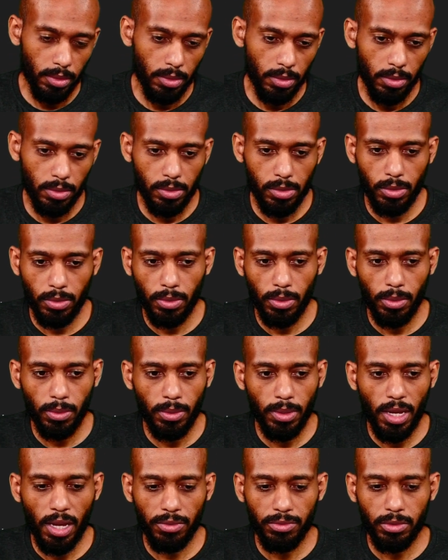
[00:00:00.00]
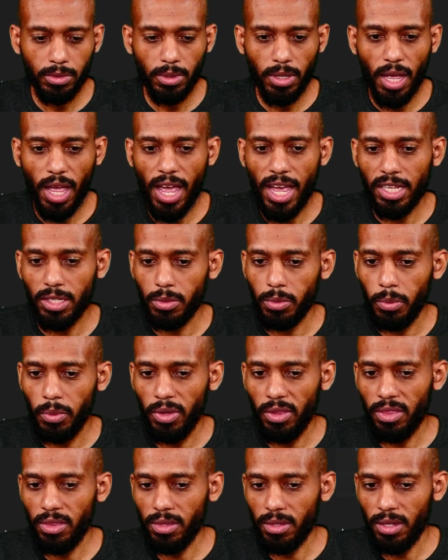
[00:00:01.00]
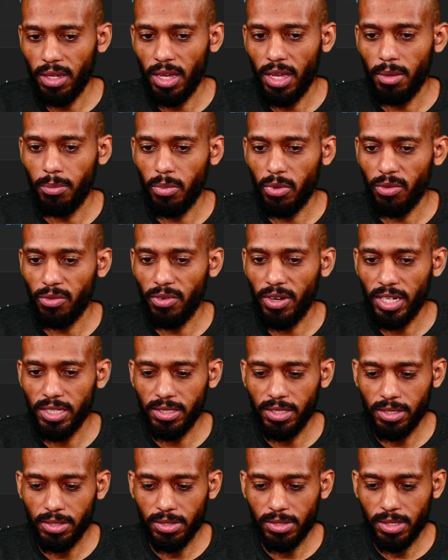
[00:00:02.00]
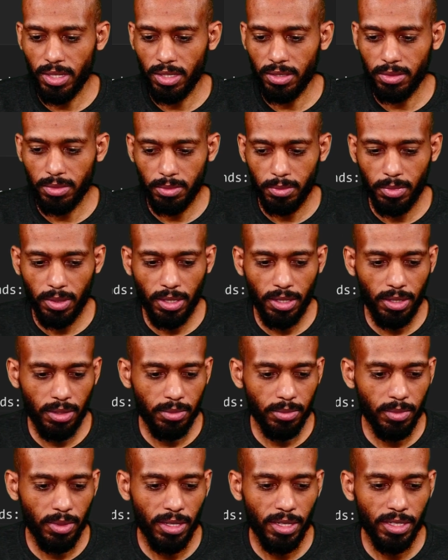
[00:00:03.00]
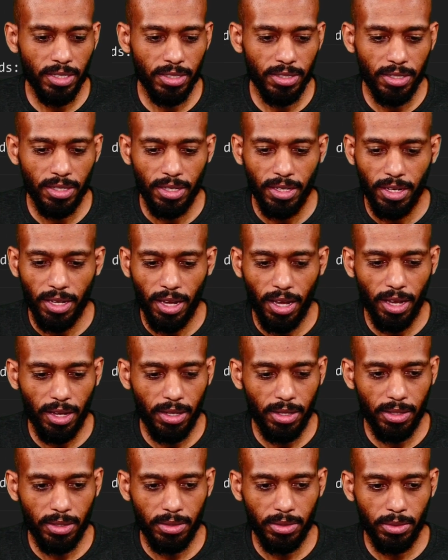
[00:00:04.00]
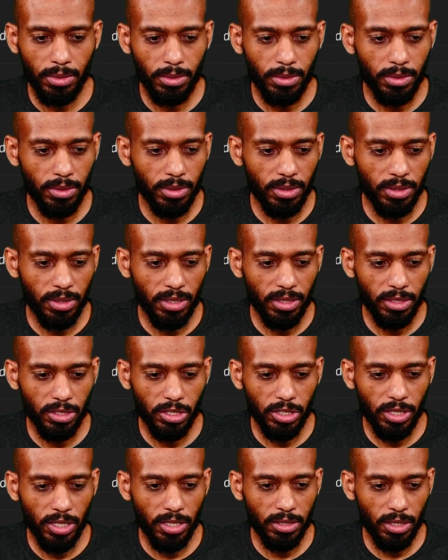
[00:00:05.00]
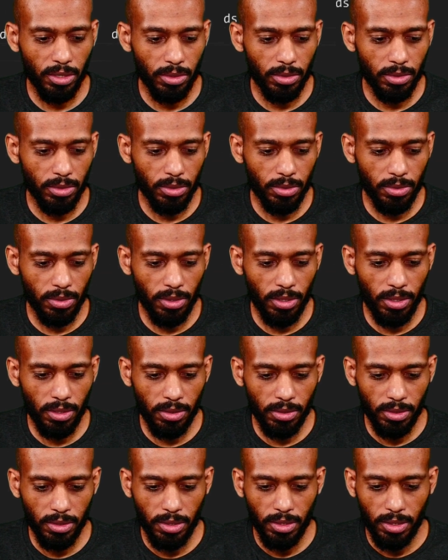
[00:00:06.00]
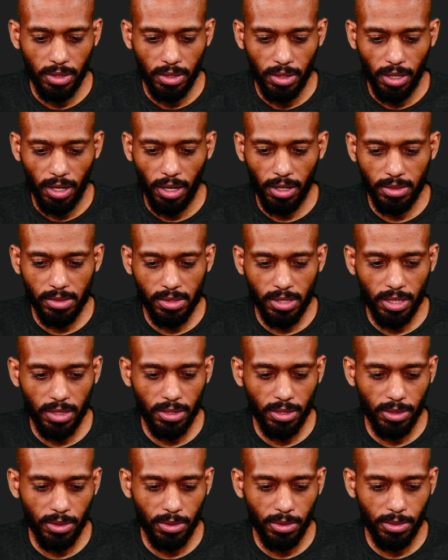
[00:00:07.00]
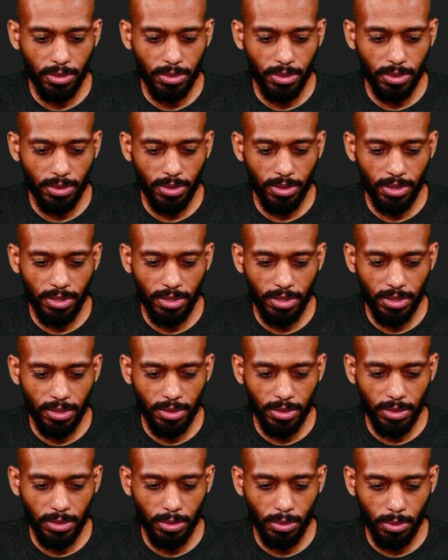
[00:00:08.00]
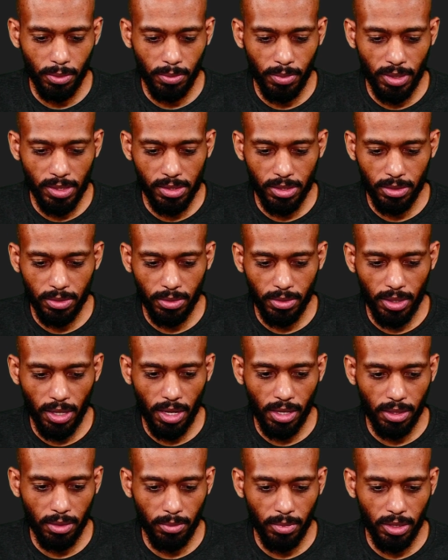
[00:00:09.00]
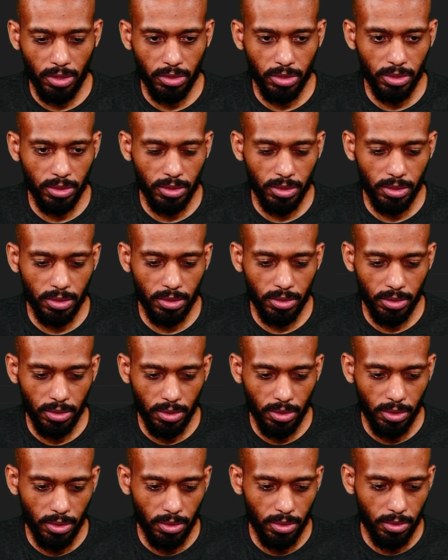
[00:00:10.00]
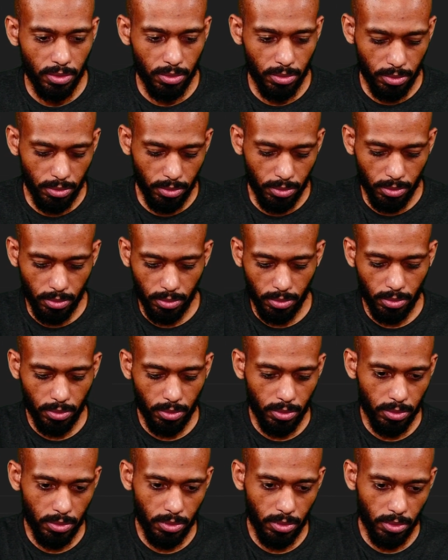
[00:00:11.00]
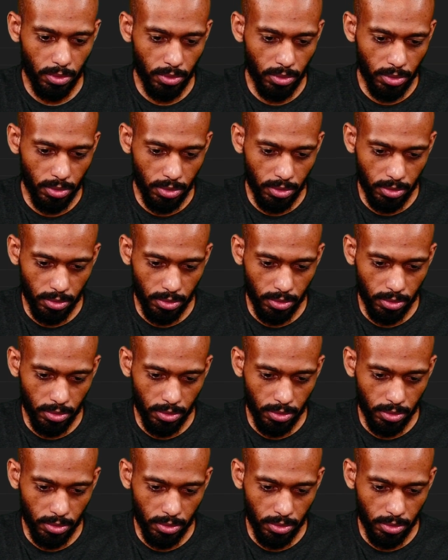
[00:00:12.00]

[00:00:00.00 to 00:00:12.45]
so you will have to add with a provider set mine, and you initiate a controller. Inside the controller you pass it to the animation here, to controller.